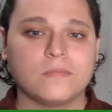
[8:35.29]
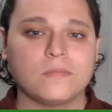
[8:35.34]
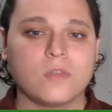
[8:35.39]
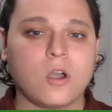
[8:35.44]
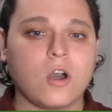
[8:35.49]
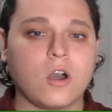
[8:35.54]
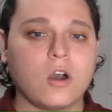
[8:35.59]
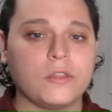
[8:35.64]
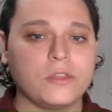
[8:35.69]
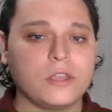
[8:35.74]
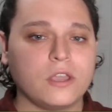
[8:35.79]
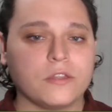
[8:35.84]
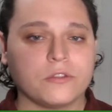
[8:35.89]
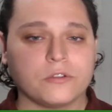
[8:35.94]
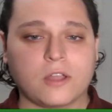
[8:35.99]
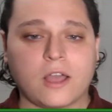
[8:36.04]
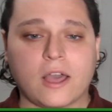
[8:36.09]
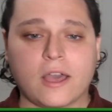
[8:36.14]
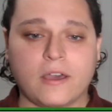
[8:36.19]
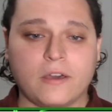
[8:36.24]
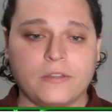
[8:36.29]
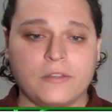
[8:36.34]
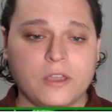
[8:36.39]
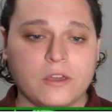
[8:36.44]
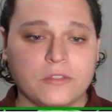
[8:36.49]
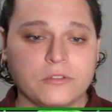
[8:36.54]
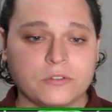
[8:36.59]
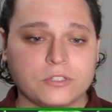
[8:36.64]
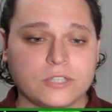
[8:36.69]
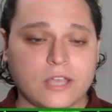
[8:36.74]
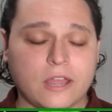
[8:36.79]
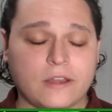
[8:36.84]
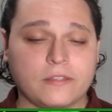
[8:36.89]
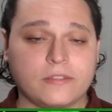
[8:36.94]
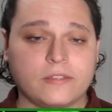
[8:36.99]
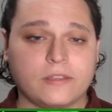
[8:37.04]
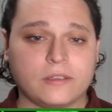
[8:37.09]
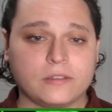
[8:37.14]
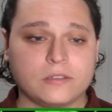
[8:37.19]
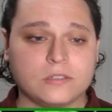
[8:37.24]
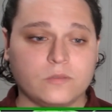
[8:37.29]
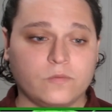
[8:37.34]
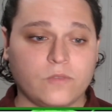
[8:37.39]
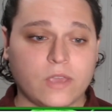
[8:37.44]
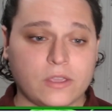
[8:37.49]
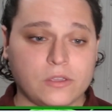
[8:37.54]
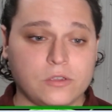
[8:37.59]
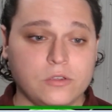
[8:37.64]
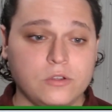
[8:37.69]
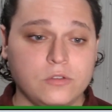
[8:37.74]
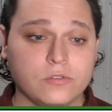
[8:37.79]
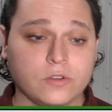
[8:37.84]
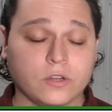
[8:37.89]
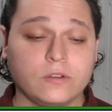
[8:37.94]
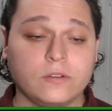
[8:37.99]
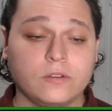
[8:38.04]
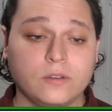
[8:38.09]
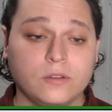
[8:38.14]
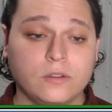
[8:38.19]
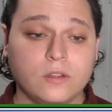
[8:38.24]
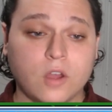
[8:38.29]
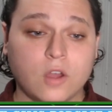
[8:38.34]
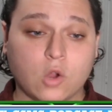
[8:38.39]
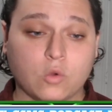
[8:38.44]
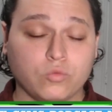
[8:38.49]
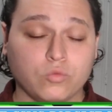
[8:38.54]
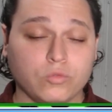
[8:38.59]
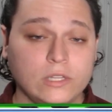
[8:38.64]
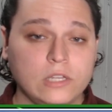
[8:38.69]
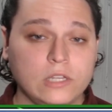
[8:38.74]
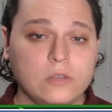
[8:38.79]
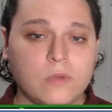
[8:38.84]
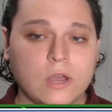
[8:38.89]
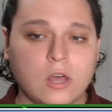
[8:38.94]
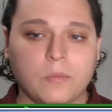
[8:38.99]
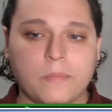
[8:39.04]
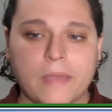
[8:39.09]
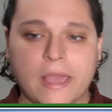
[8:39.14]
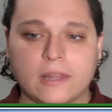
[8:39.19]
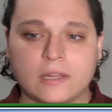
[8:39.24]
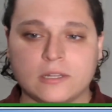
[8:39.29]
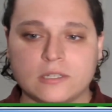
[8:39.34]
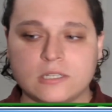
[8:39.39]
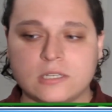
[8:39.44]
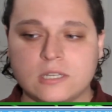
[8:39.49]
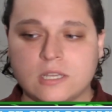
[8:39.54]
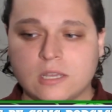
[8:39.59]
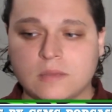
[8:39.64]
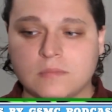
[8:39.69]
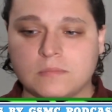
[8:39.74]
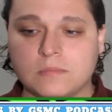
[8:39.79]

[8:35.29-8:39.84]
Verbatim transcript: On the other on the other side of things, Vancouver, a really well-balanced team.